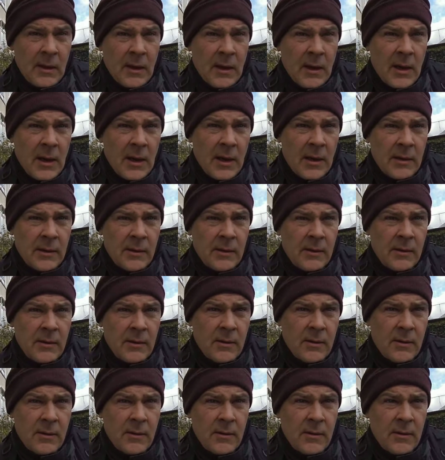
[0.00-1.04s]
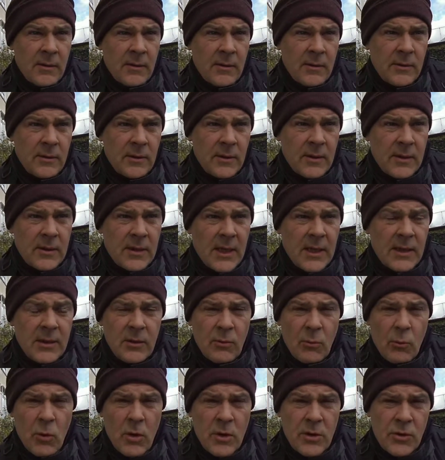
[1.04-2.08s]
and that the
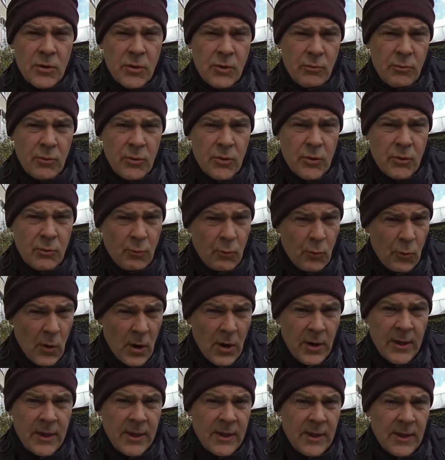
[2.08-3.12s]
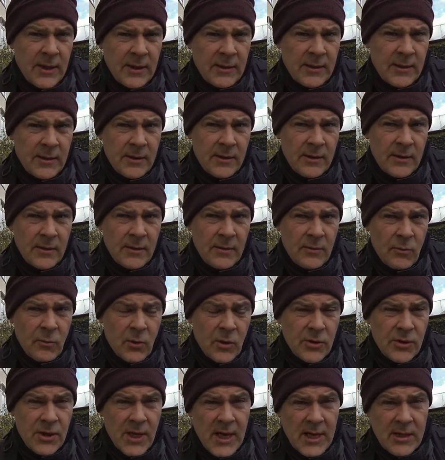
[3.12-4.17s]
ones who was running it
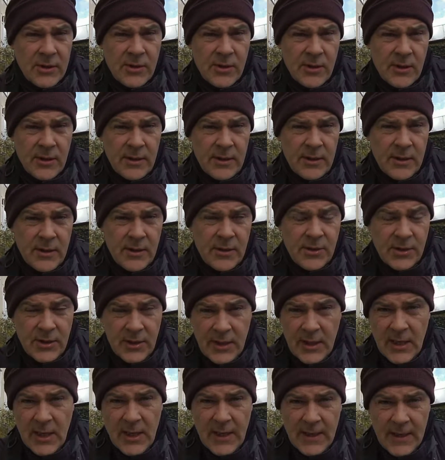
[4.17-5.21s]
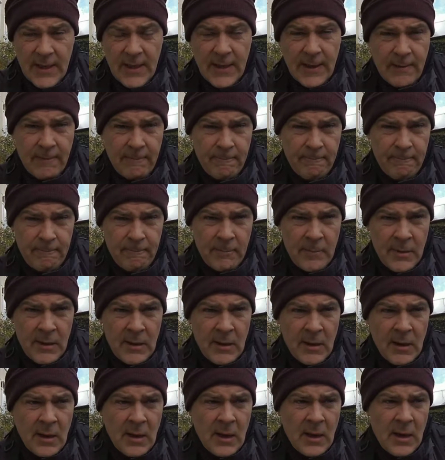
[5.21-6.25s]
was actually the CIA,
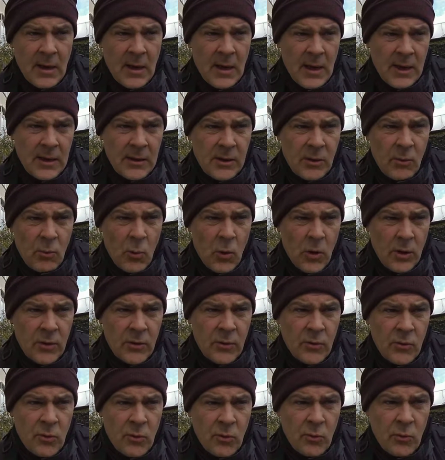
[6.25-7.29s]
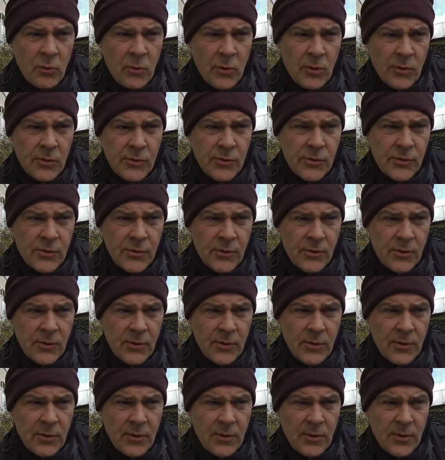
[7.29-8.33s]
and the one who was
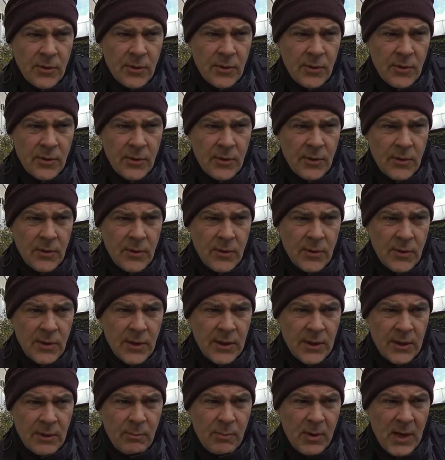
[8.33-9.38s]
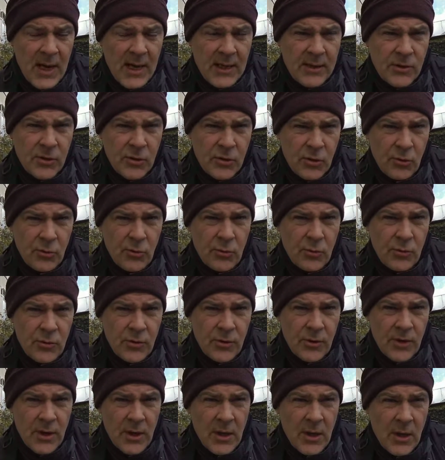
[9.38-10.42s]
in the black suit
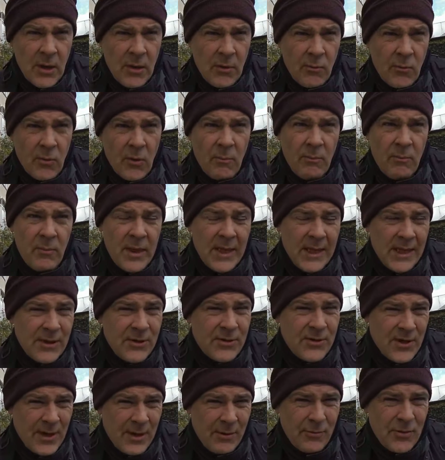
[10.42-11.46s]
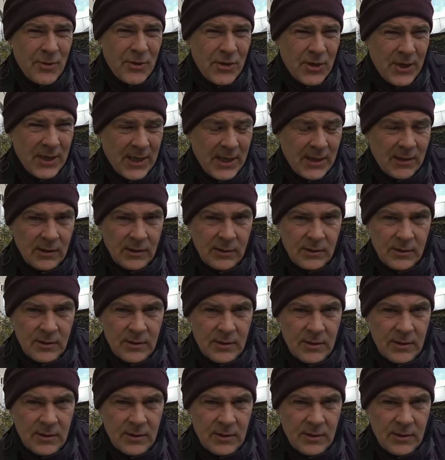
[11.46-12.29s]
were military skilled.